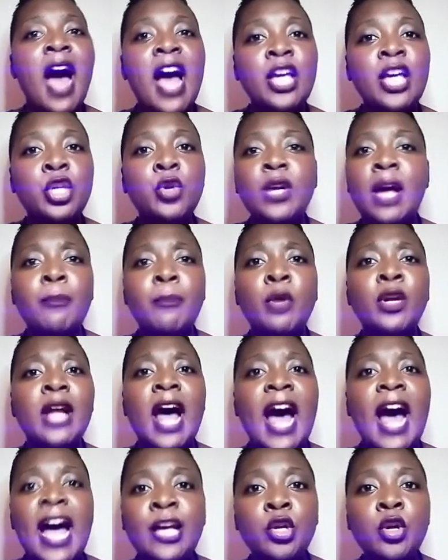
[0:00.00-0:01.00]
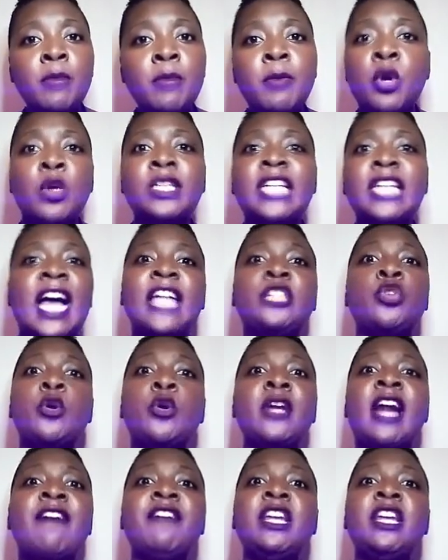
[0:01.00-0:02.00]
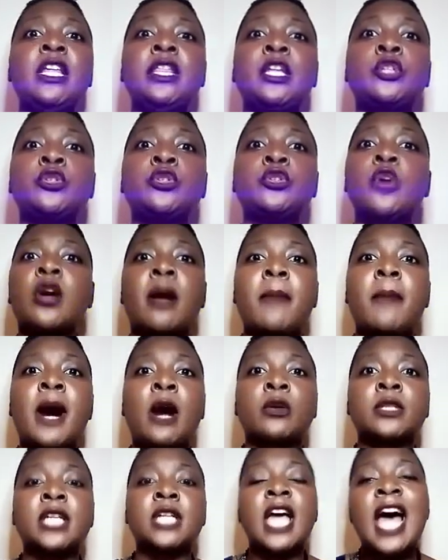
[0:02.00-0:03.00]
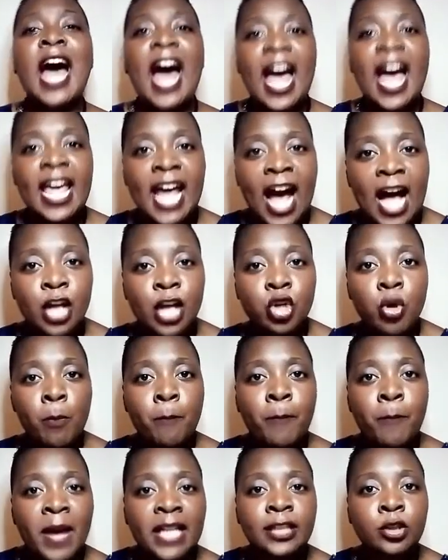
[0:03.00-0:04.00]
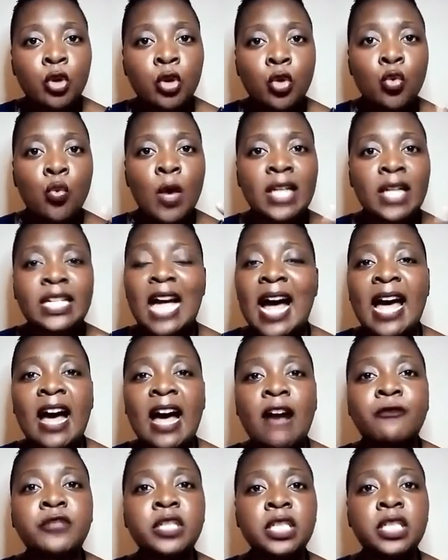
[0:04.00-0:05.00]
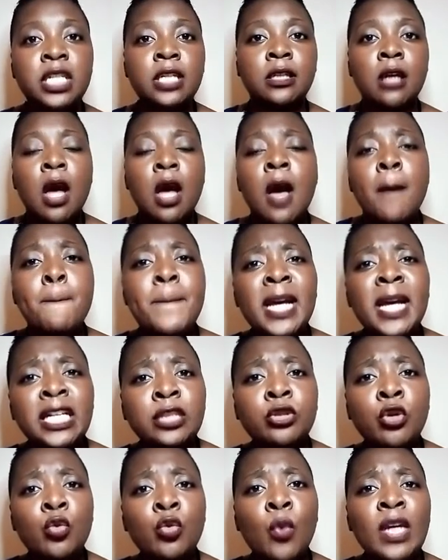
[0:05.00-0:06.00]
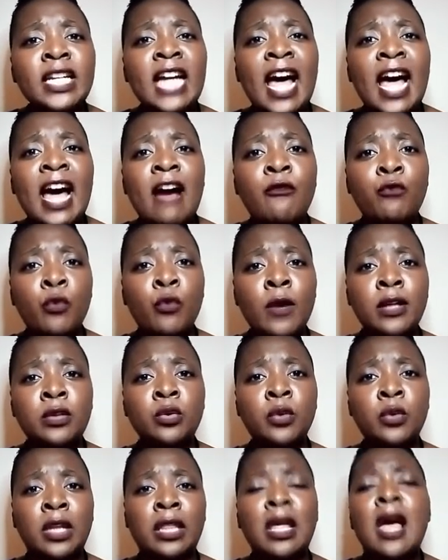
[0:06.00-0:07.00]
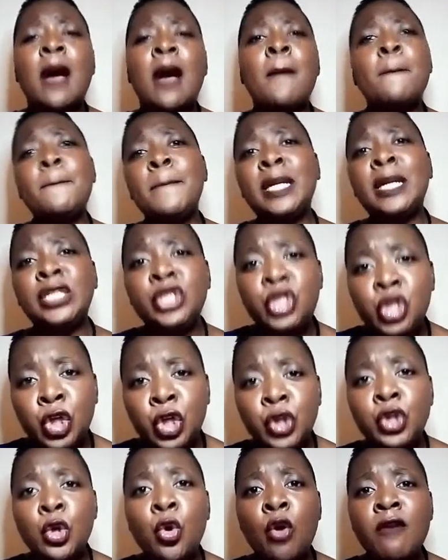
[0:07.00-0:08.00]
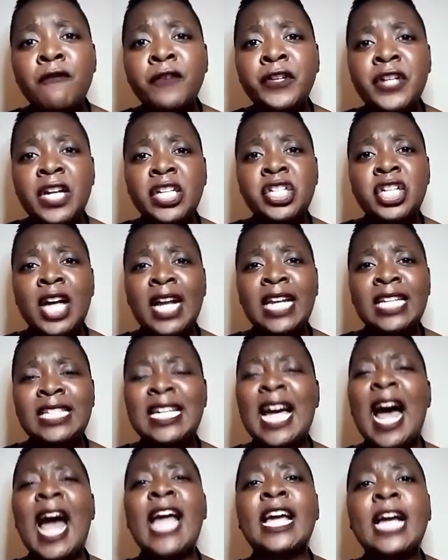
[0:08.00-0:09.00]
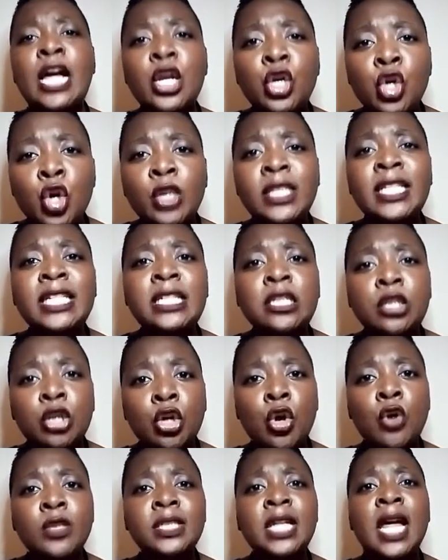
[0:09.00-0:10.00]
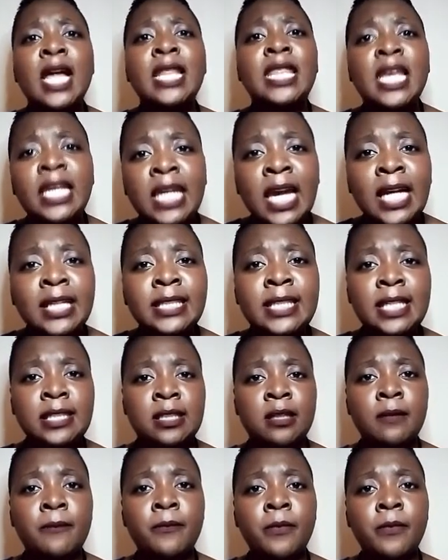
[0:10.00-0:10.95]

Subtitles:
arguing, I'm not arguing because I don't have anything to talk about. I argue based on what I have seen, based on what I have worked with. But due to confidentiality, I cannot disclose the cases.